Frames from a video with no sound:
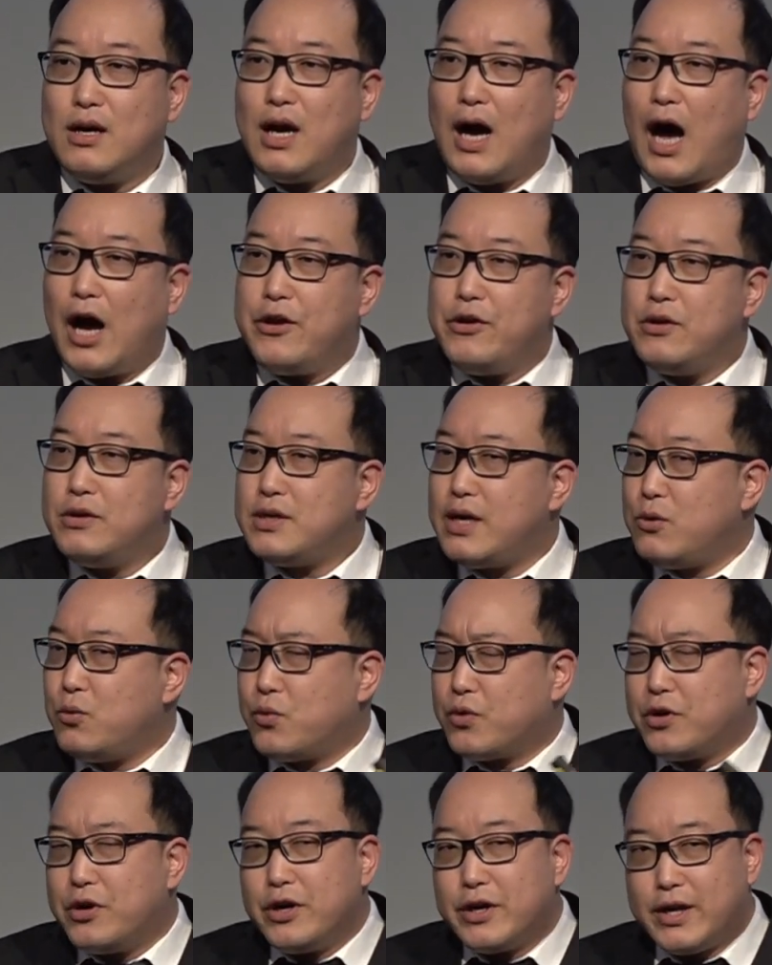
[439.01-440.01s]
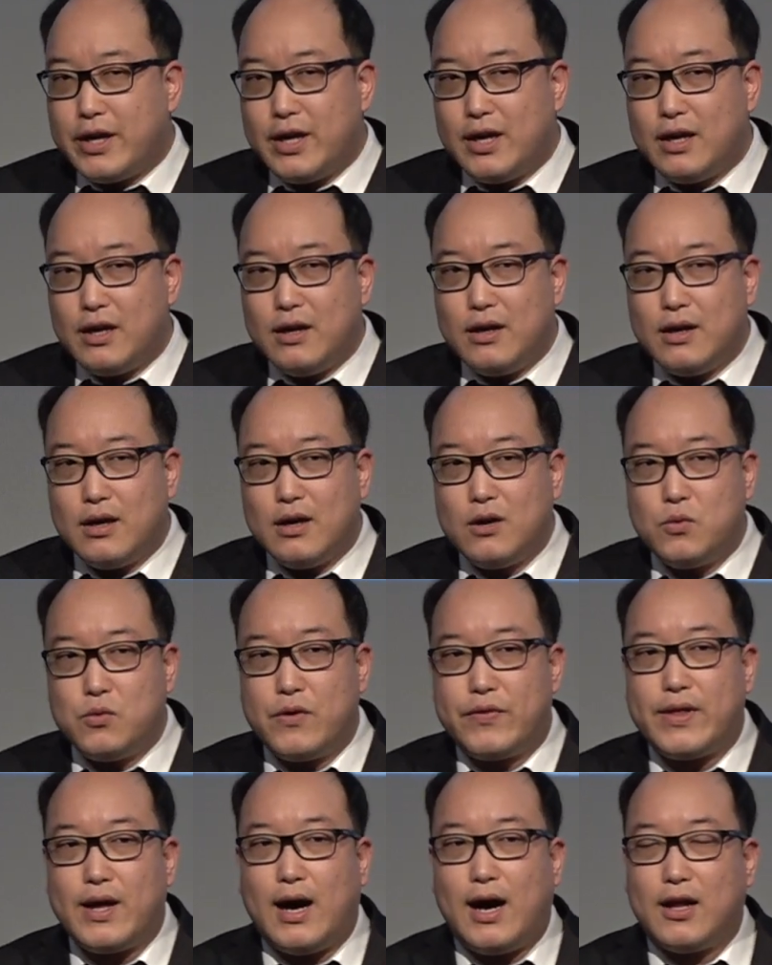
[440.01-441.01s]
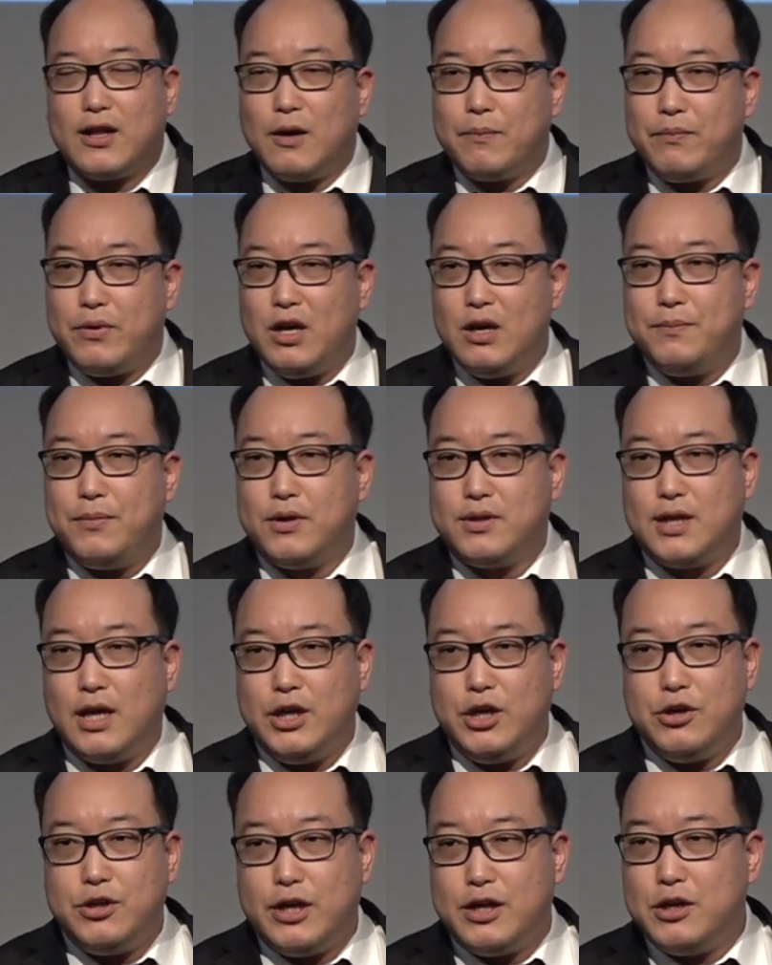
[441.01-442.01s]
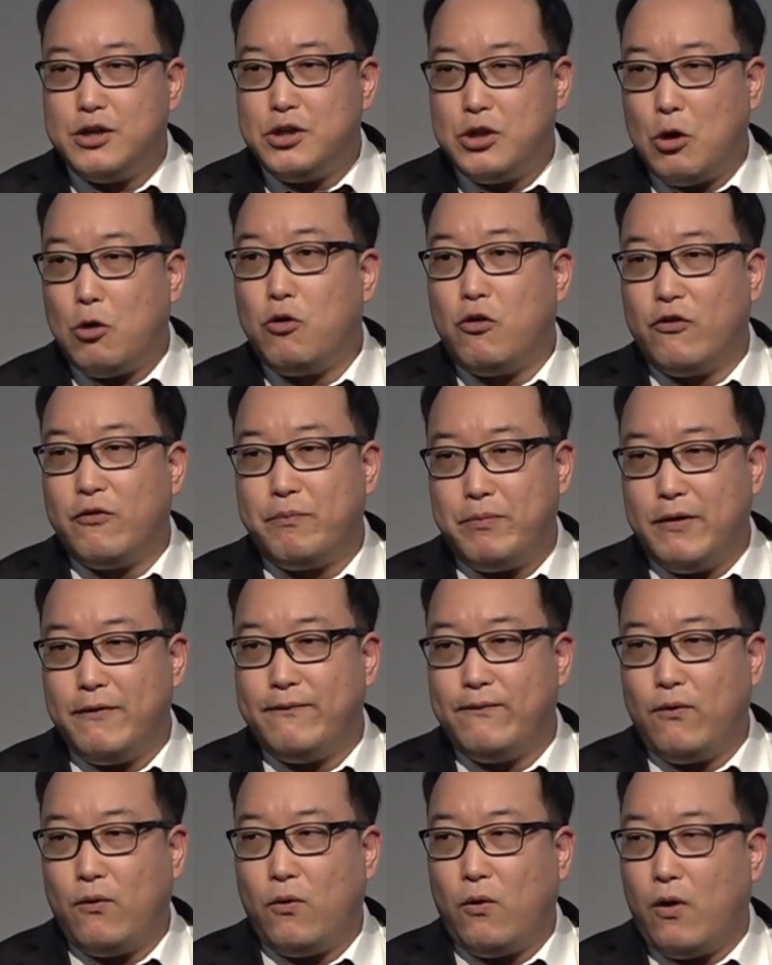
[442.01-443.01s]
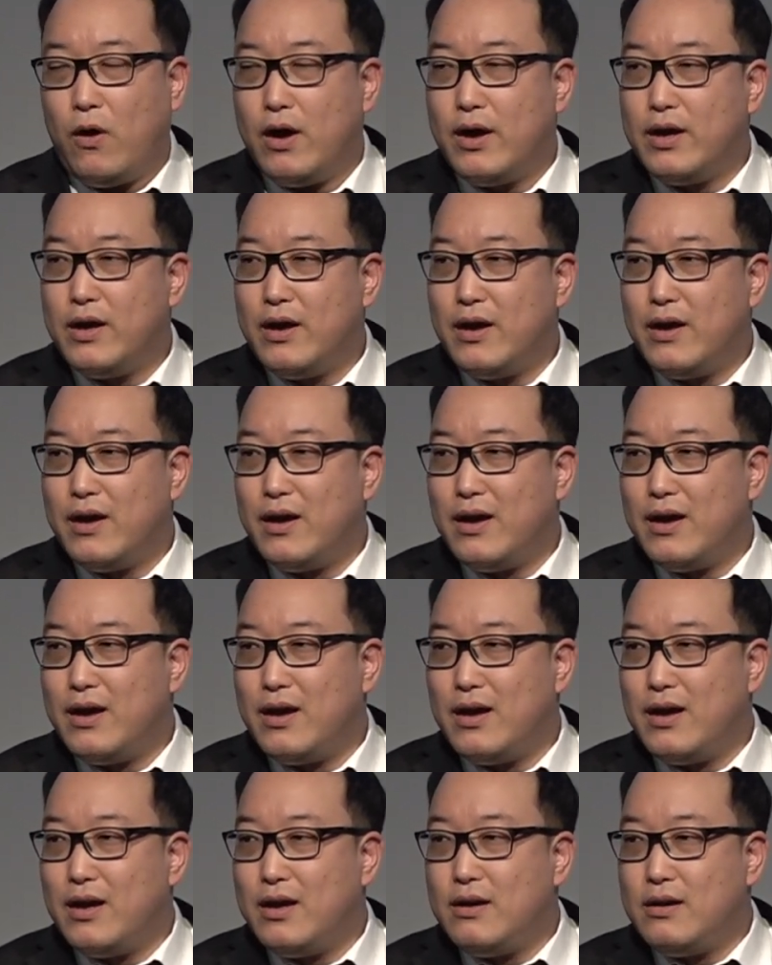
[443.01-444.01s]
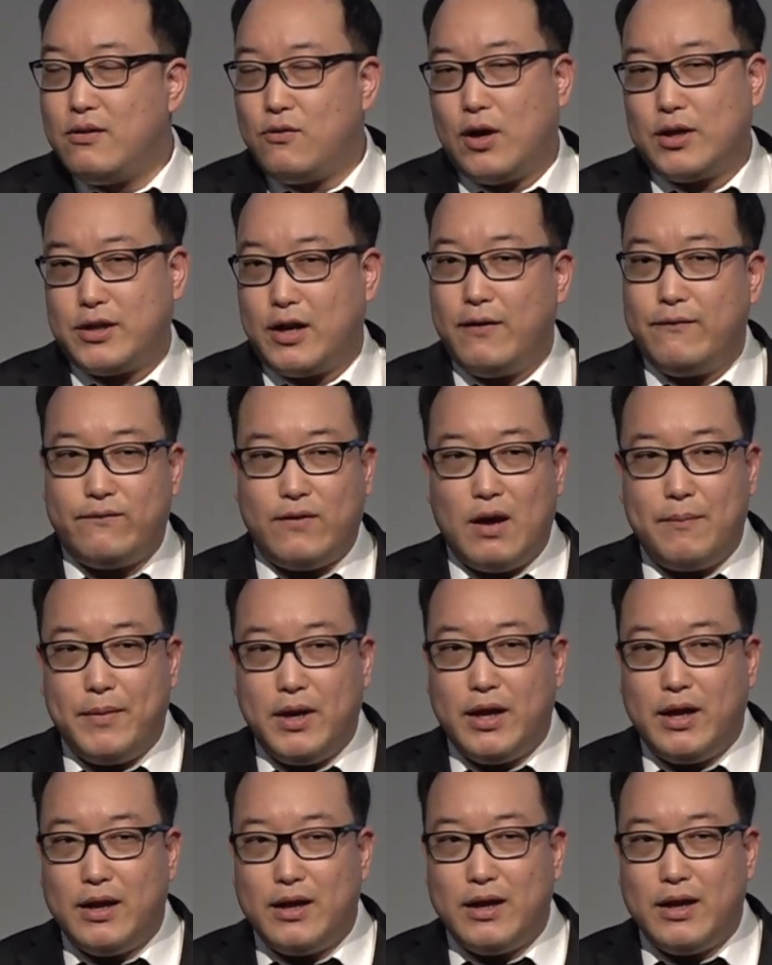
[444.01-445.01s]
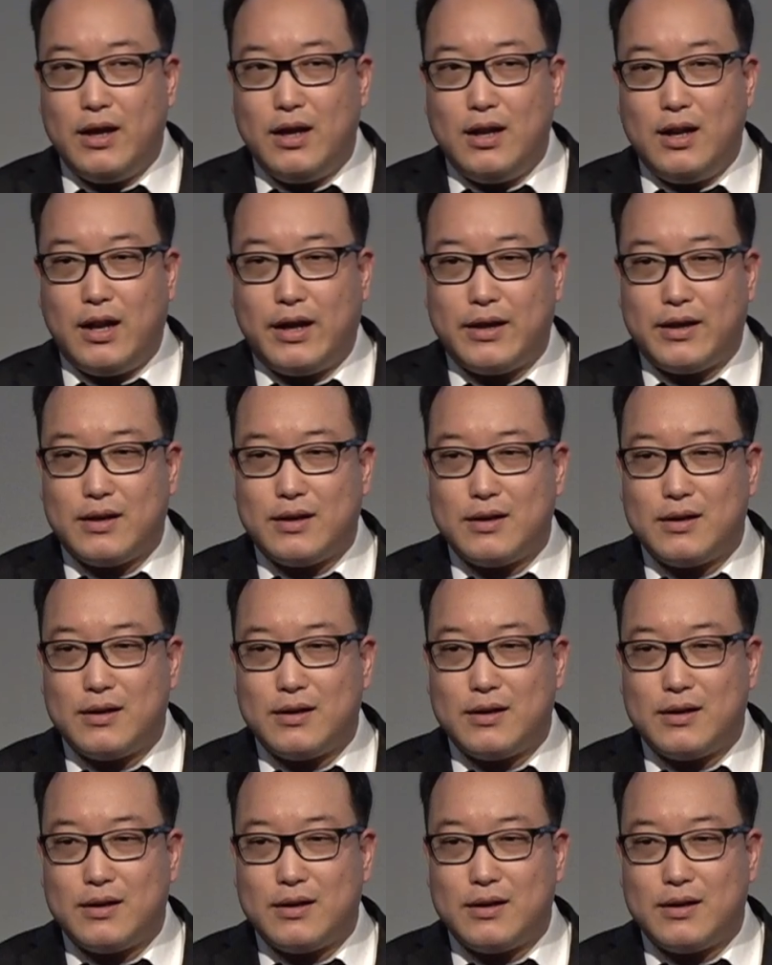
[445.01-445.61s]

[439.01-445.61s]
are you working with other people that you didn't know of before rather than family? Like,